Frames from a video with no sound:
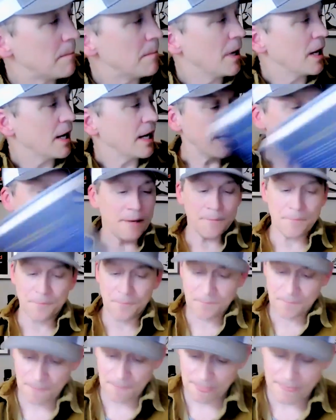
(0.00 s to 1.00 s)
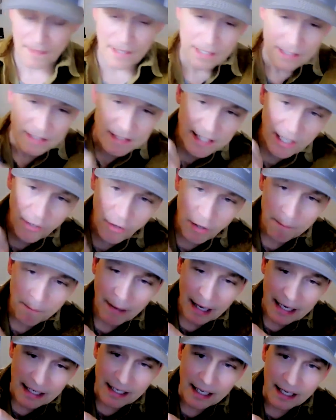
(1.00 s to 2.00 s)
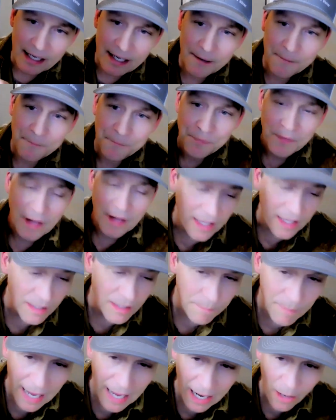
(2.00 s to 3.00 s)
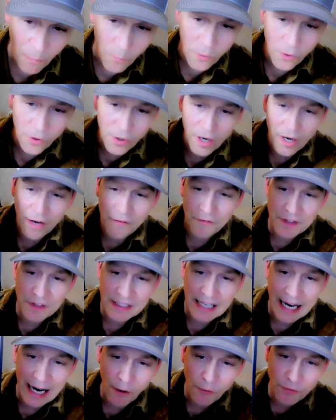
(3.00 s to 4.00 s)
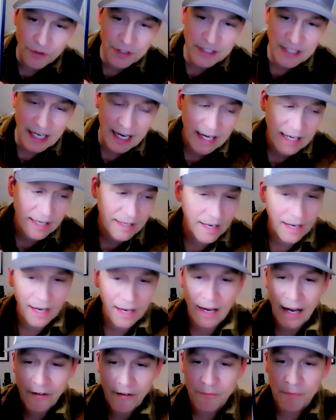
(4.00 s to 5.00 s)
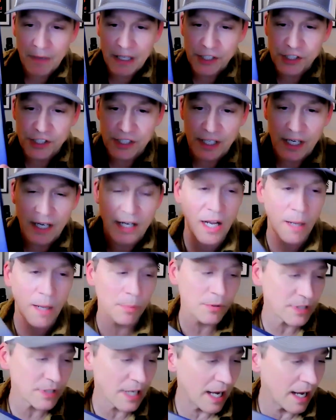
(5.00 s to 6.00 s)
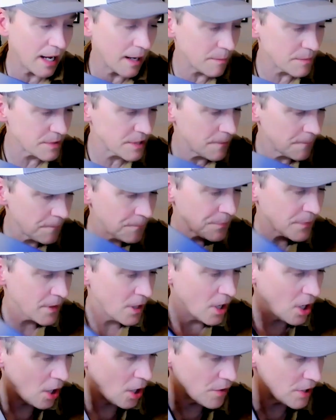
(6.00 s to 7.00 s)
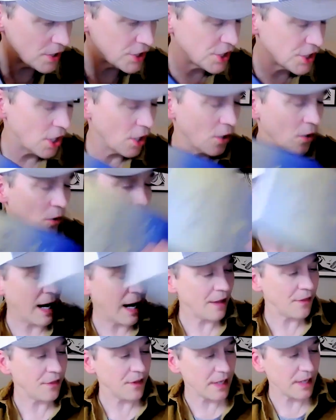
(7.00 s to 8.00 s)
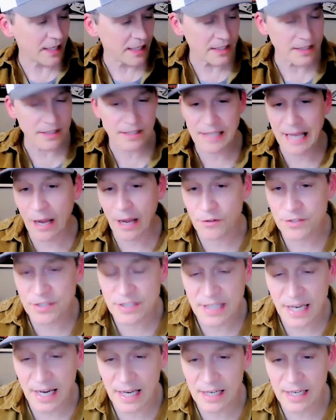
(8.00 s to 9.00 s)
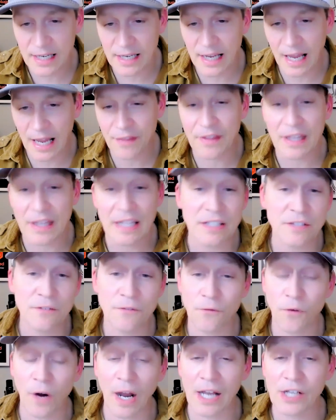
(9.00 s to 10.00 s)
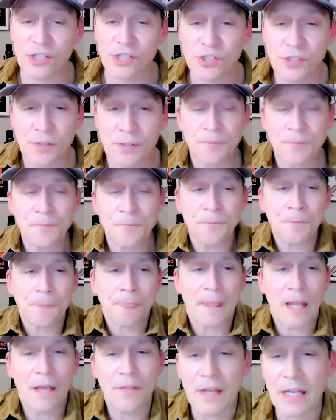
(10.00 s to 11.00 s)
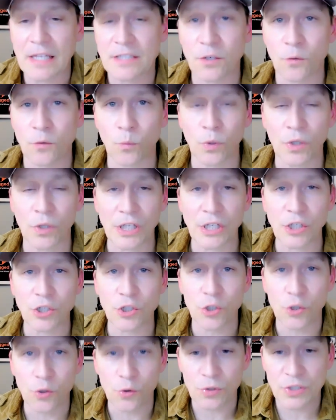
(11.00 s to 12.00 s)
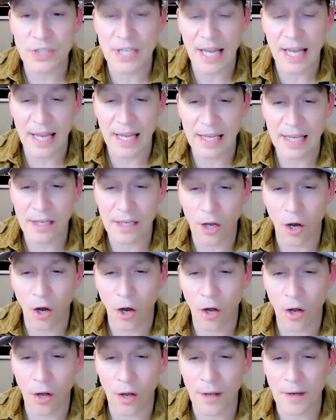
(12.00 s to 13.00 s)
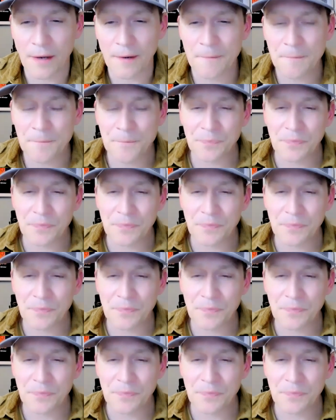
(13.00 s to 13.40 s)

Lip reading: buddy Sara Mednick and The Power of the Downstate. I've mentioned it a couple times on the show. I think it's outstanding. I think it's fresh. I think it's a really new take on